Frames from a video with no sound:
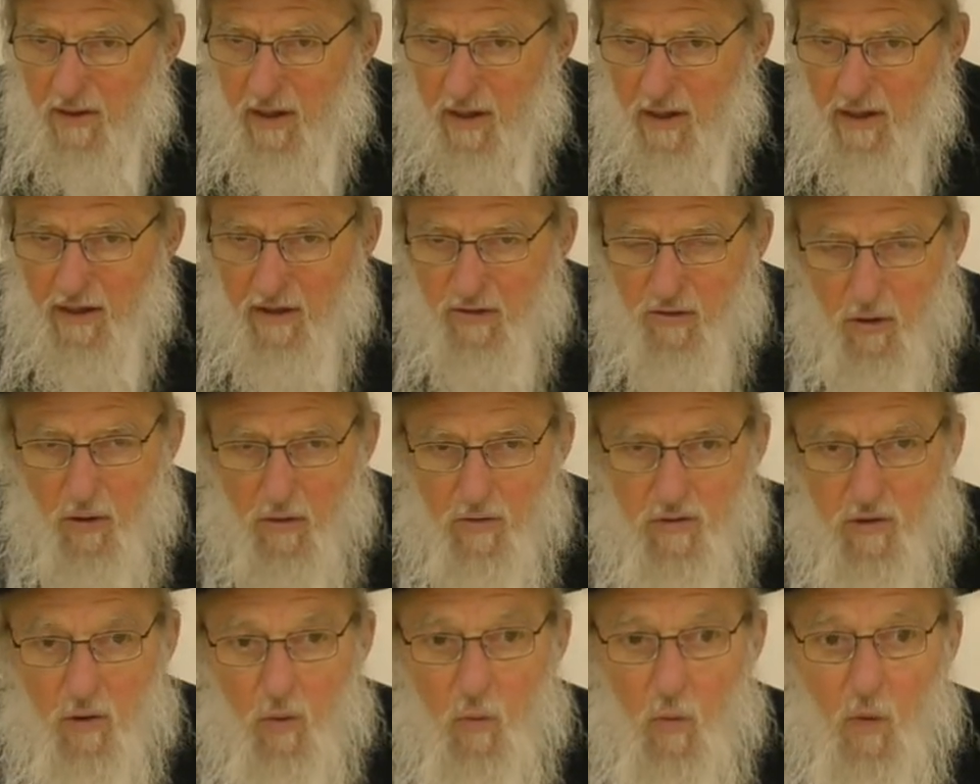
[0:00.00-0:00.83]
and he
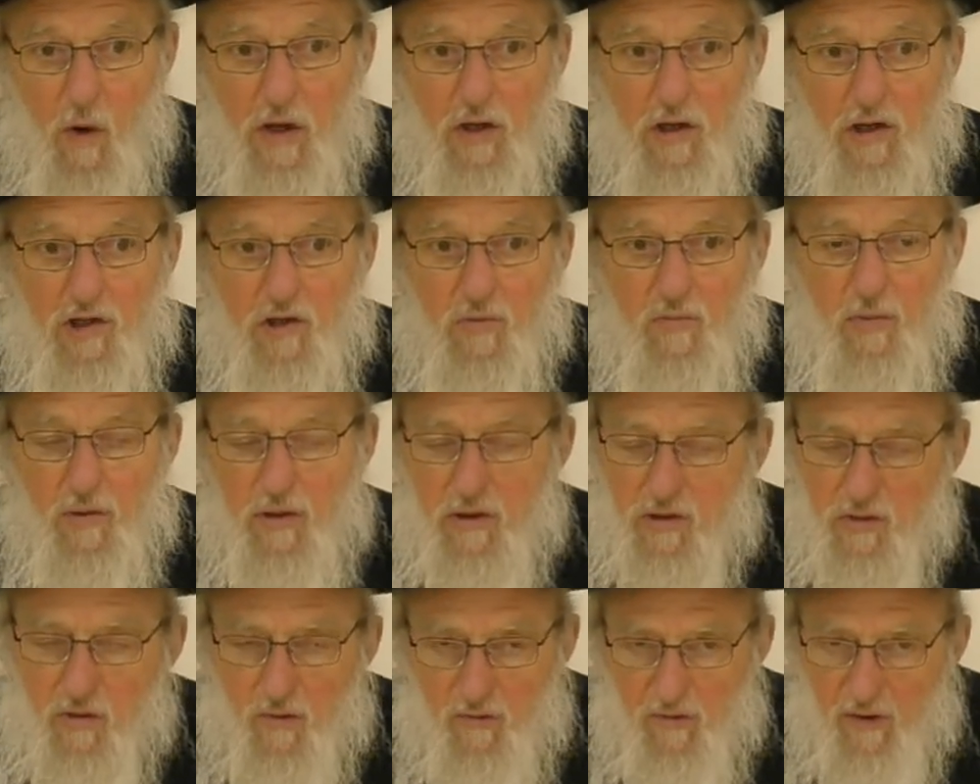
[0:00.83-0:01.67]
told you where your
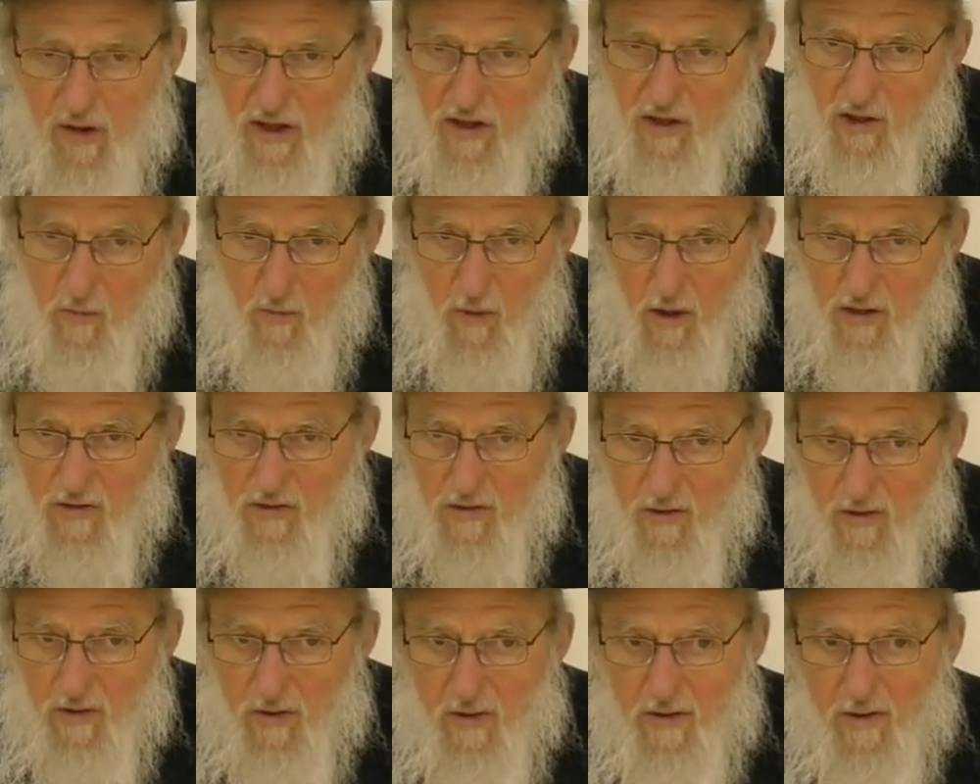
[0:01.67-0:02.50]
spiritual failure
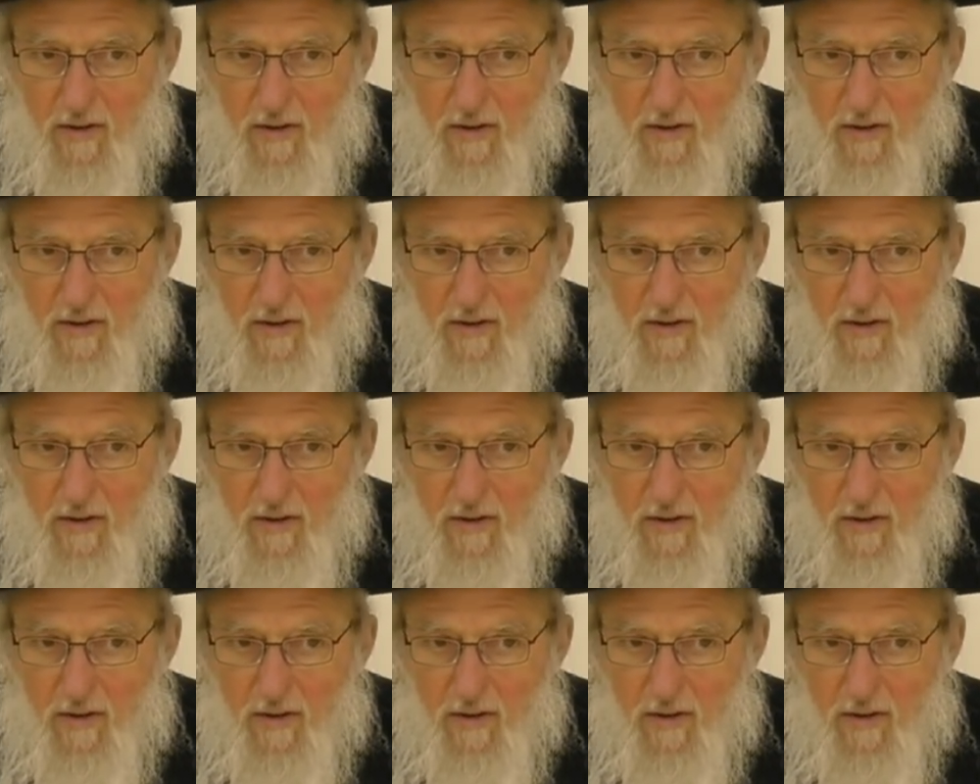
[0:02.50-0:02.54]
was.